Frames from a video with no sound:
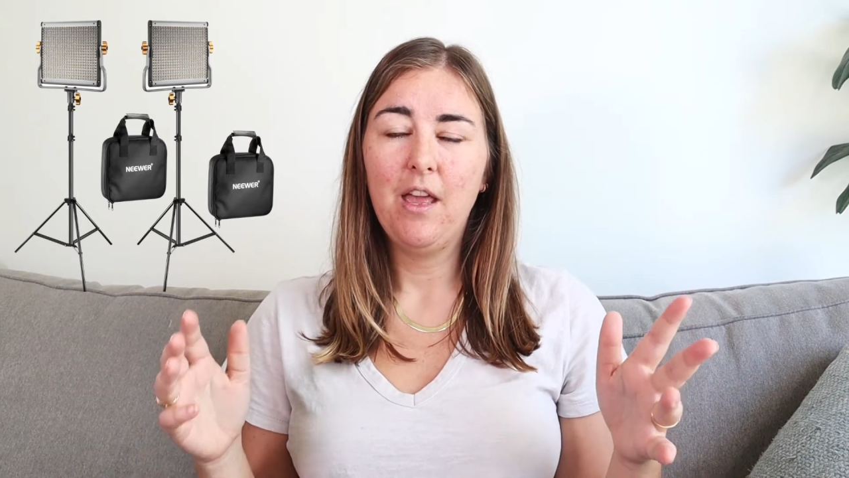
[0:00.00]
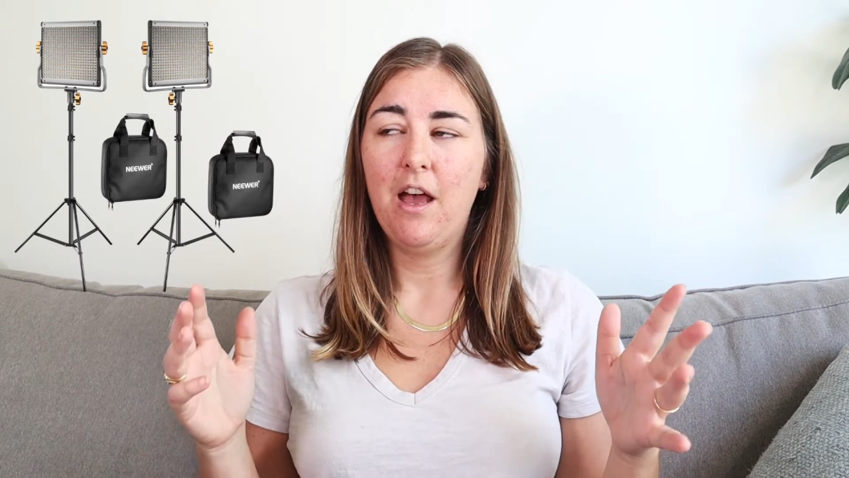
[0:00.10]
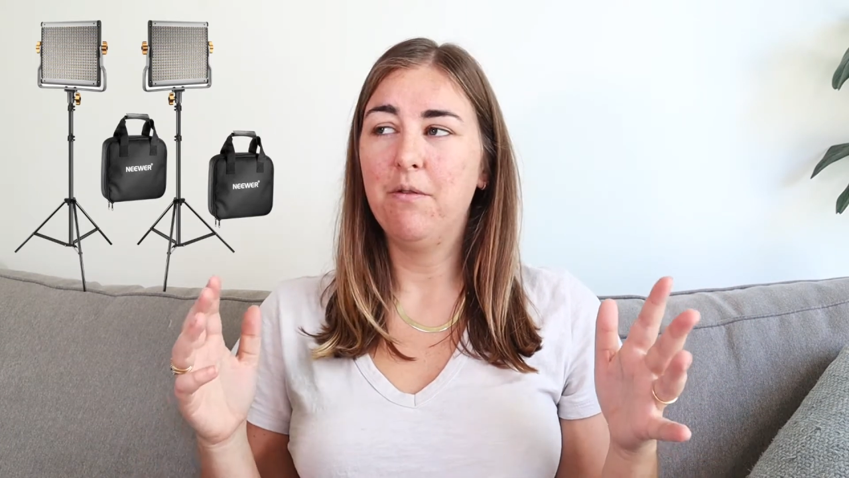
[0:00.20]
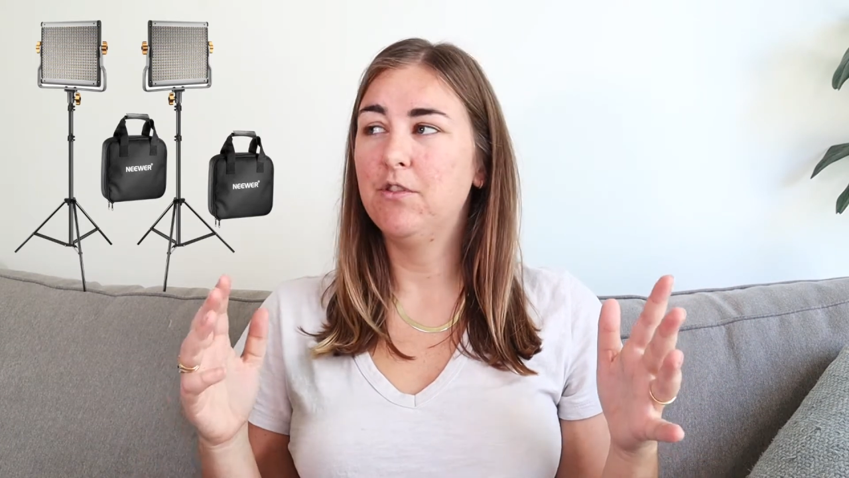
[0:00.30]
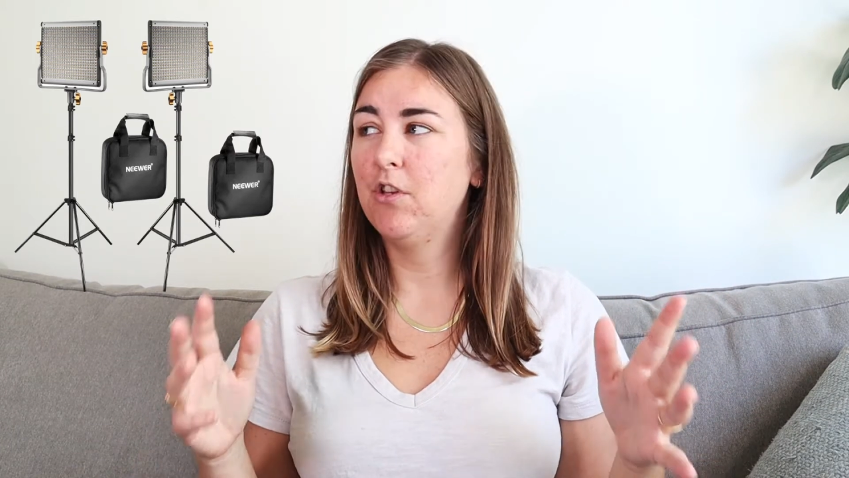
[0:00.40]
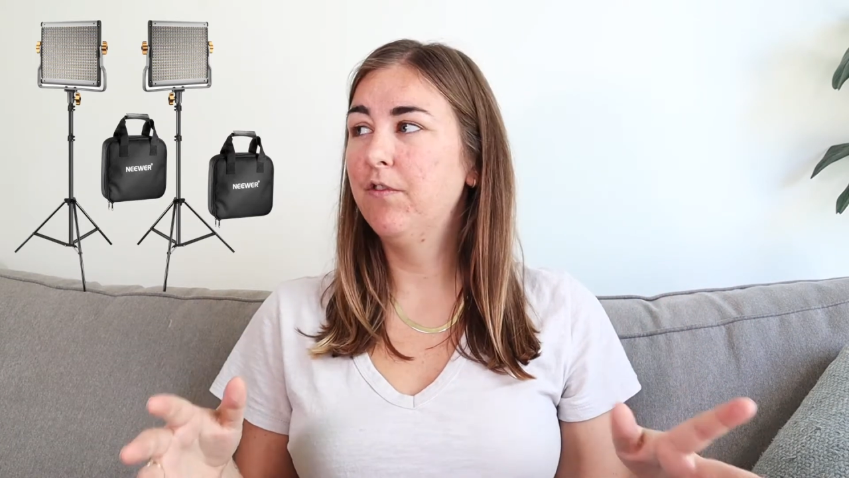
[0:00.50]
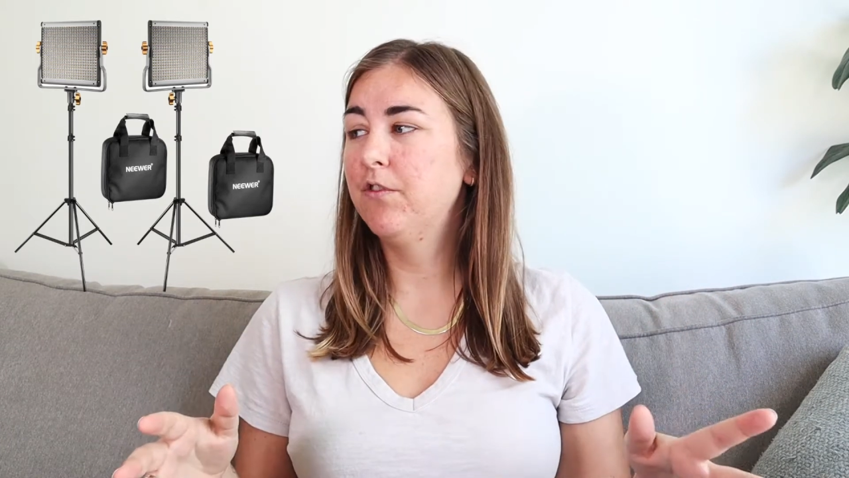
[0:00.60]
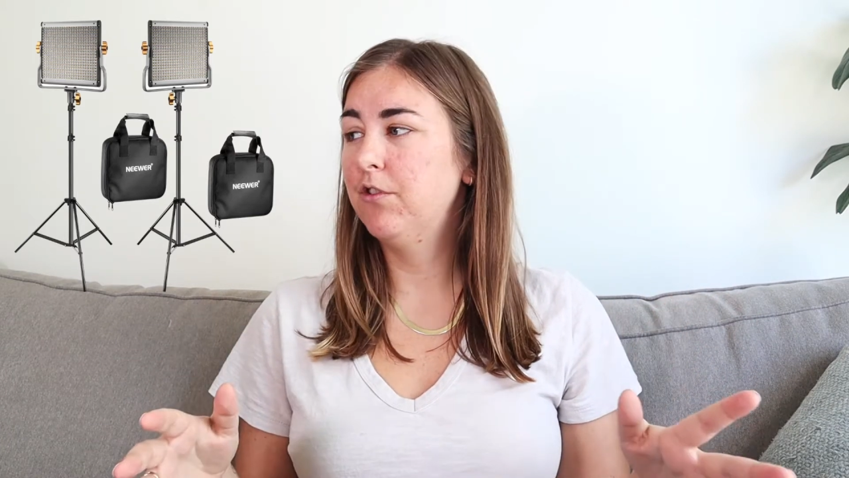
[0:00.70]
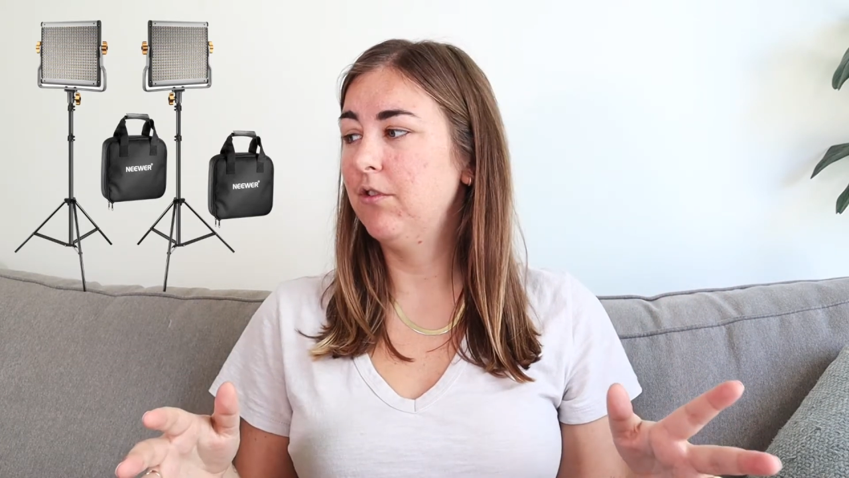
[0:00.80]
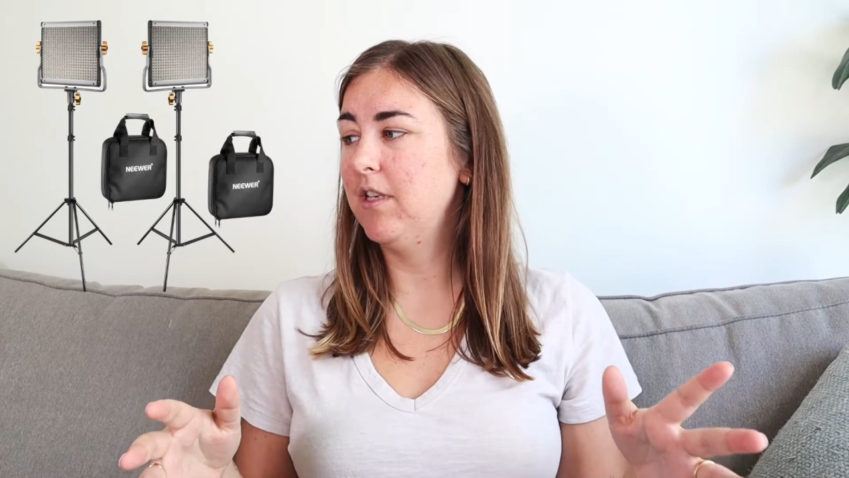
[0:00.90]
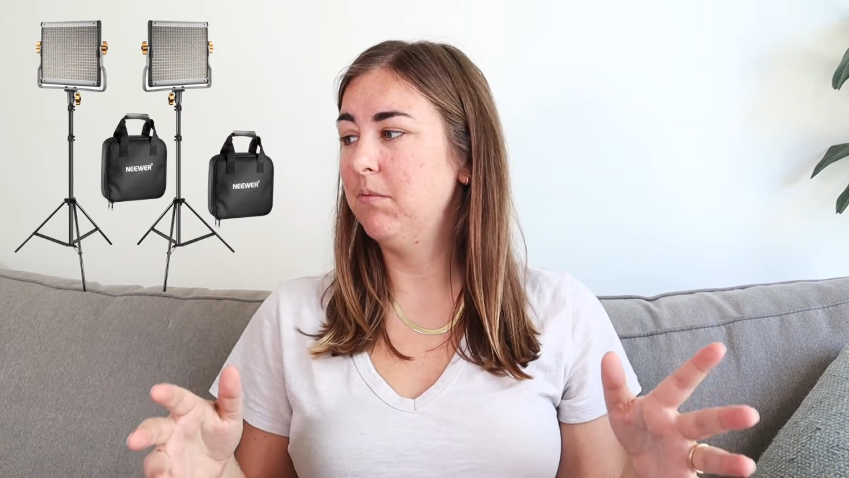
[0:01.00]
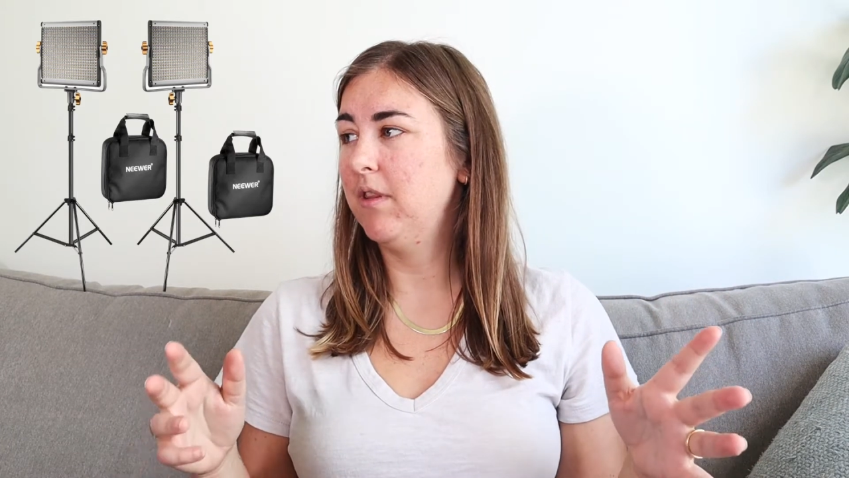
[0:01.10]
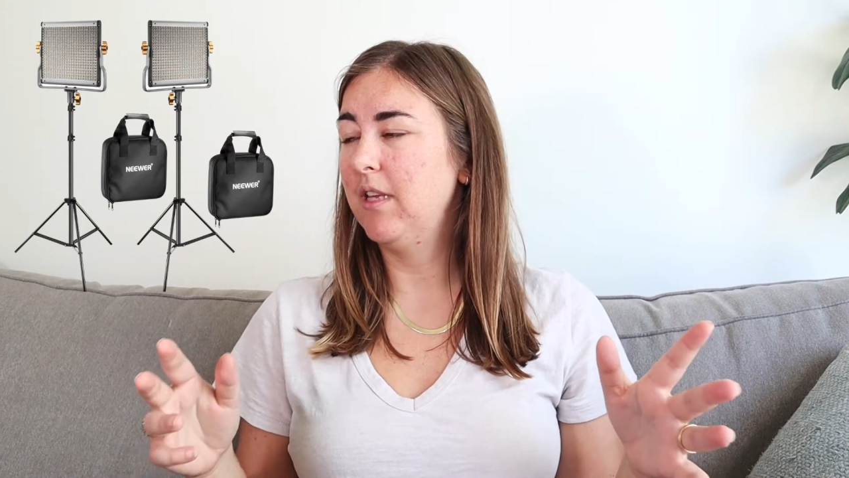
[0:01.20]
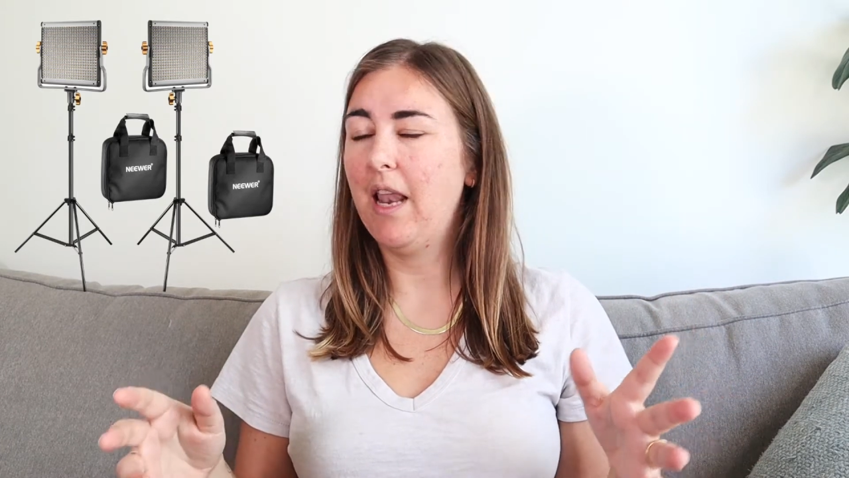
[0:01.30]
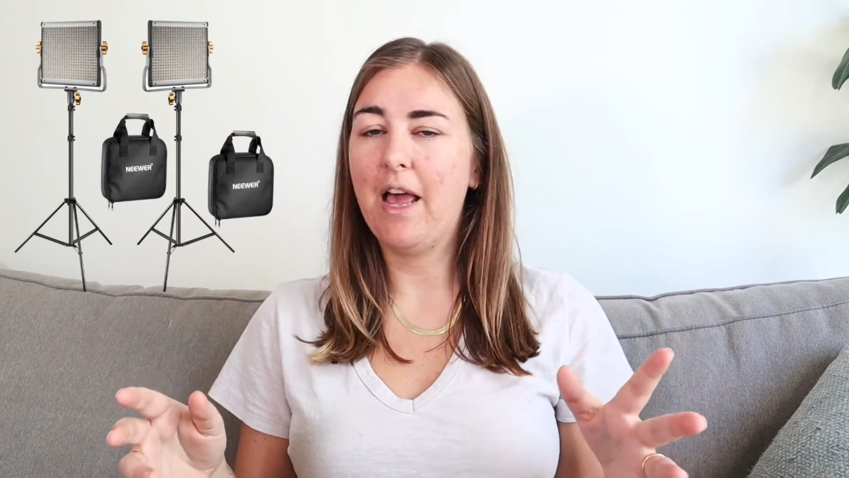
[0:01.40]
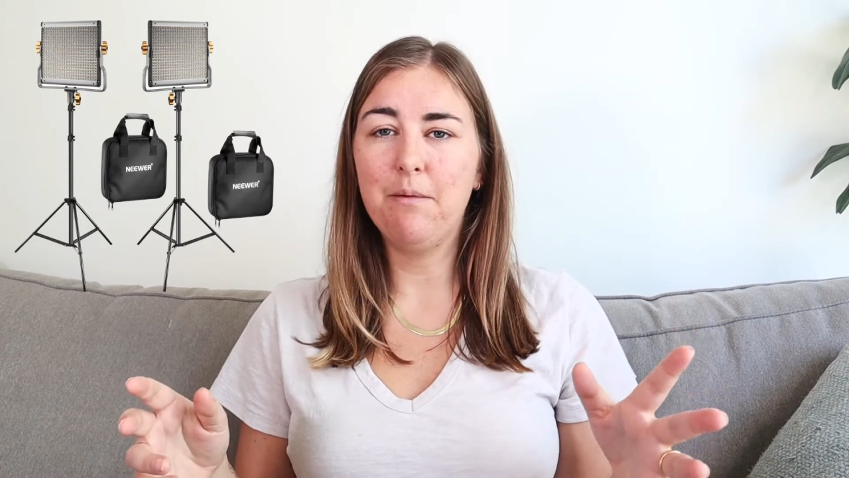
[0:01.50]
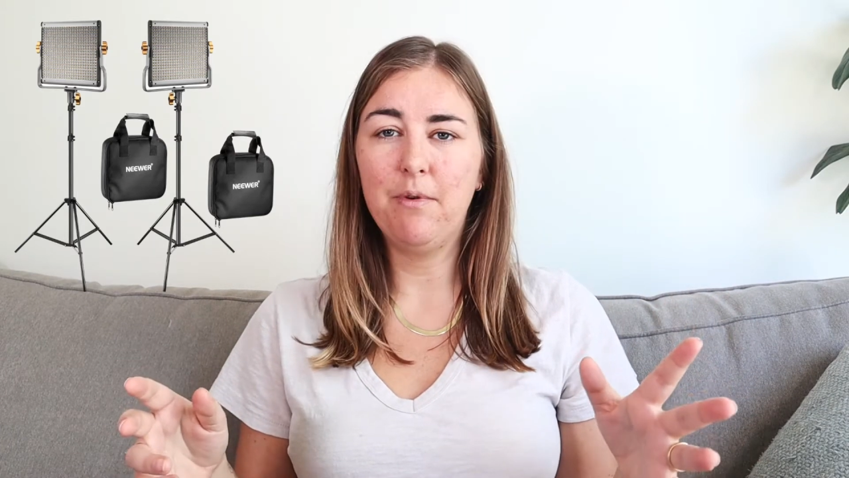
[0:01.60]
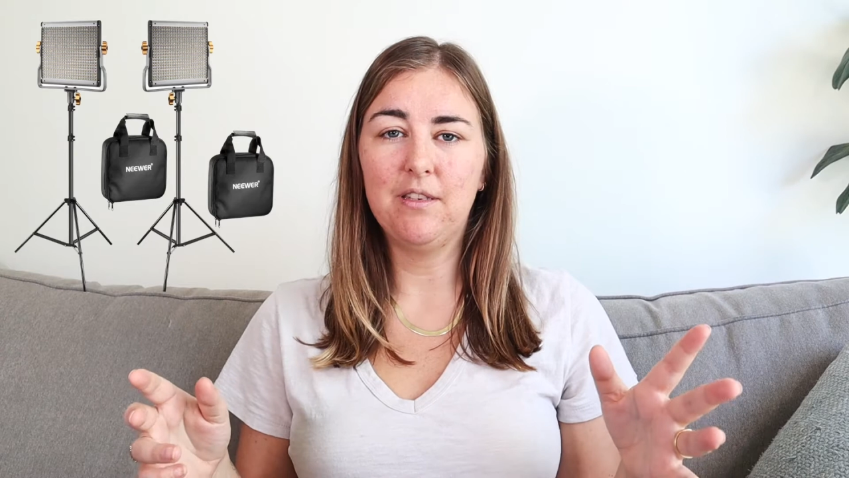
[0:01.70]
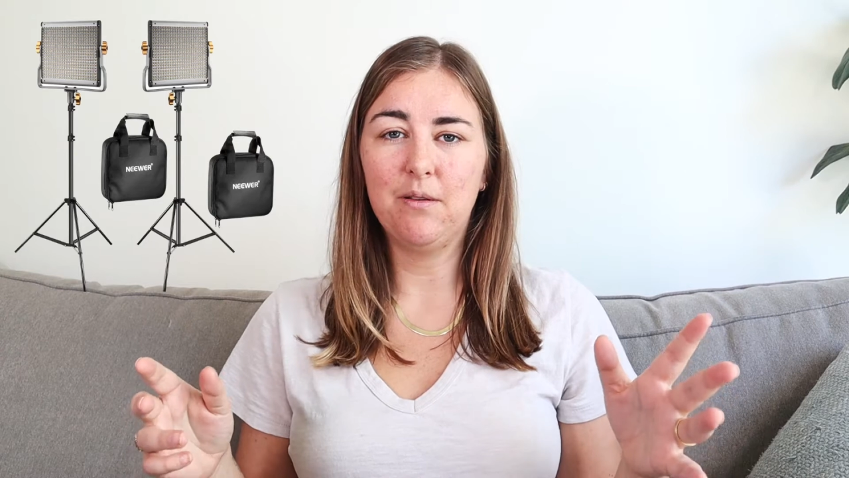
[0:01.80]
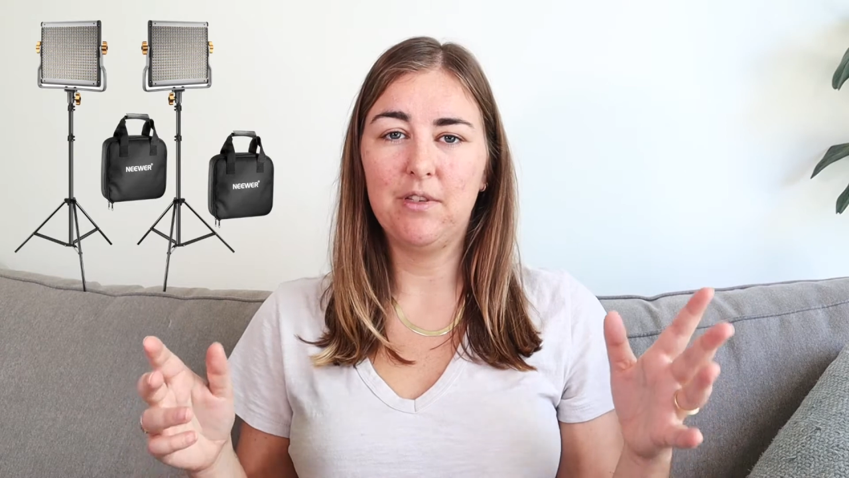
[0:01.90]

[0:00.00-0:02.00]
I was so frustrated with the light because